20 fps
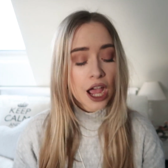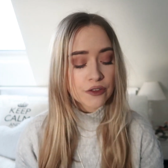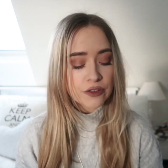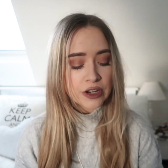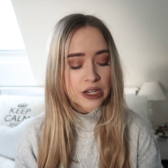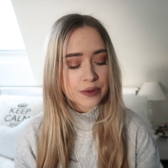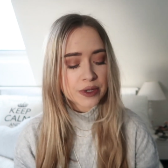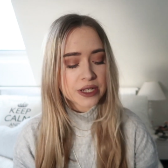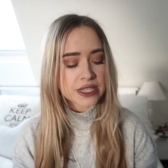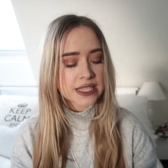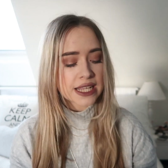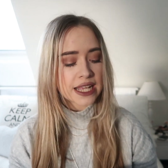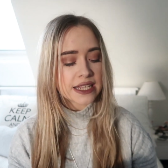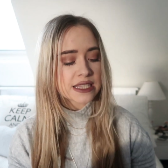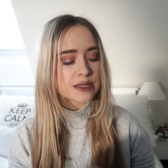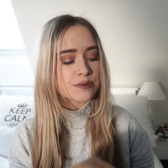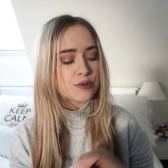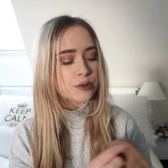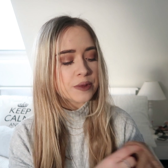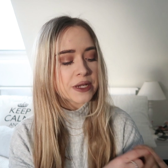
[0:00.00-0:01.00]
I really wanted to
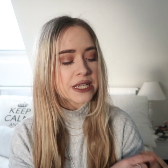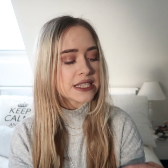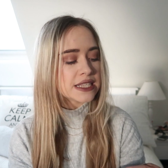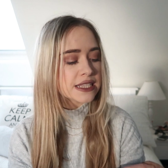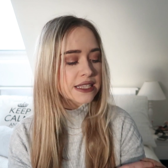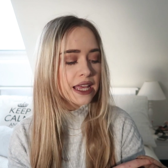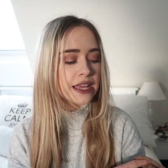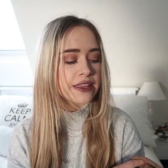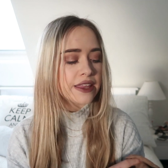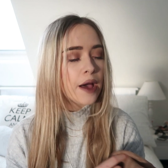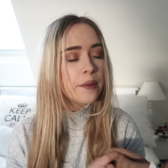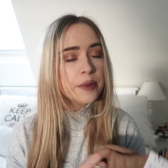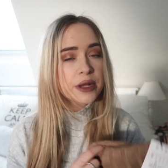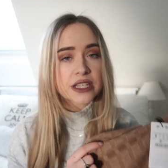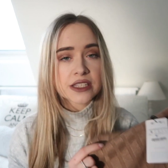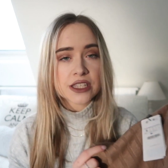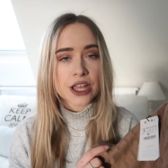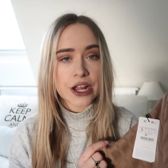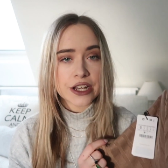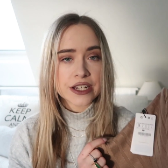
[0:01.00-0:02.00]
get some more pieces like that,
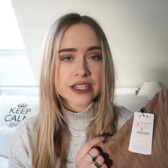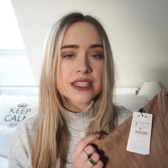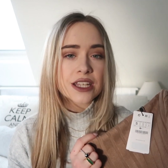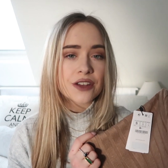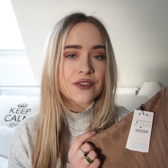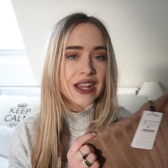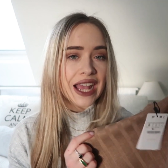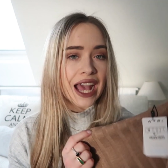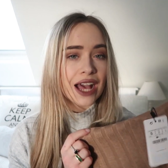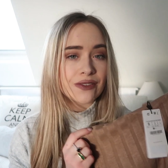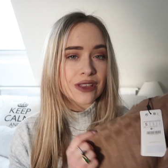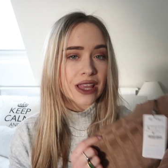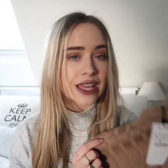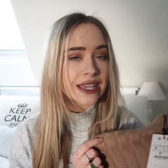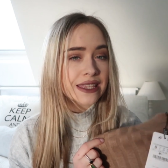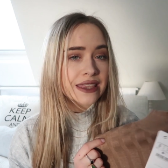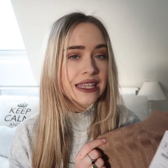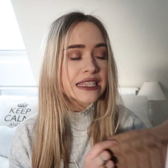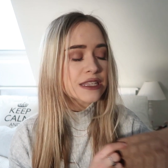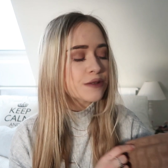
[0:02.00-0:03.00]
because the only stuff I have
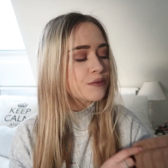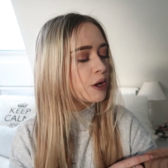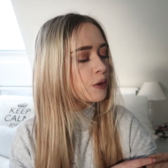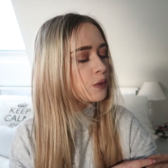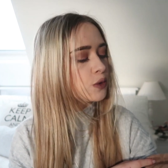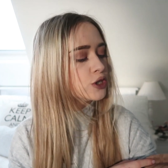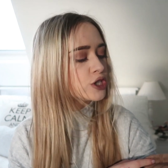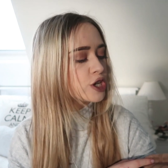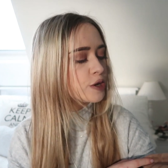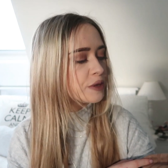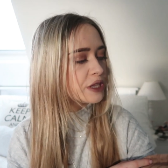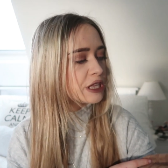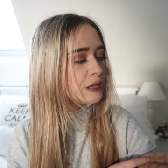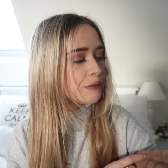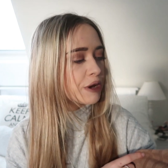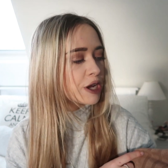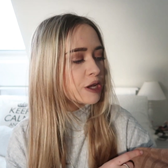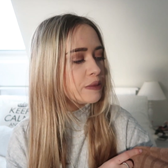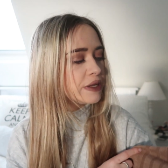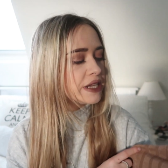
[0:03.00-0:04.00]
like this in my wardrobe at
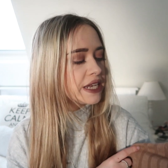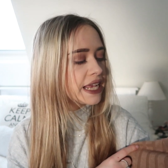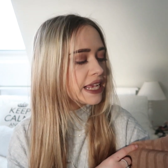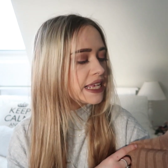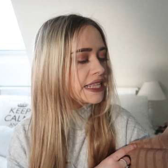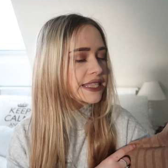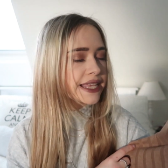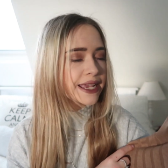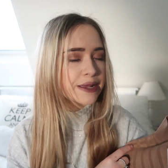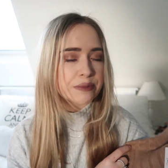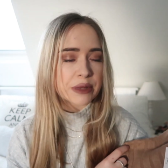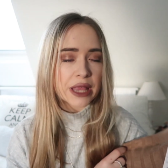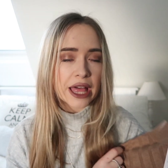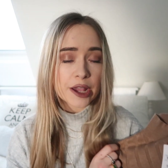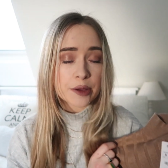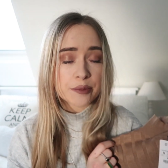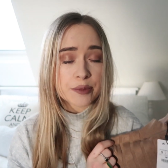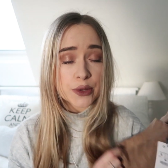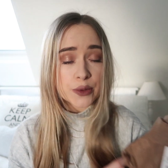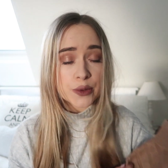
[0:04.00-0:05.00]
the moment is a
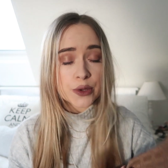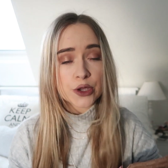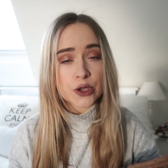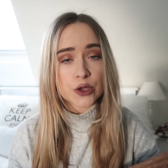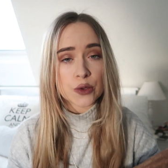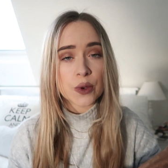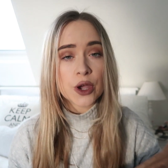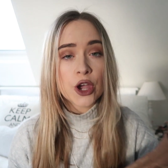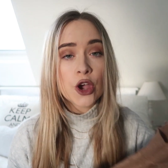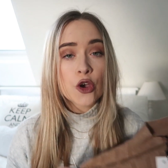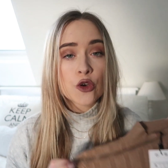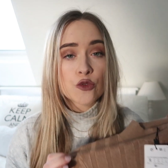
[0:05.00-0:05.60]
black boohoo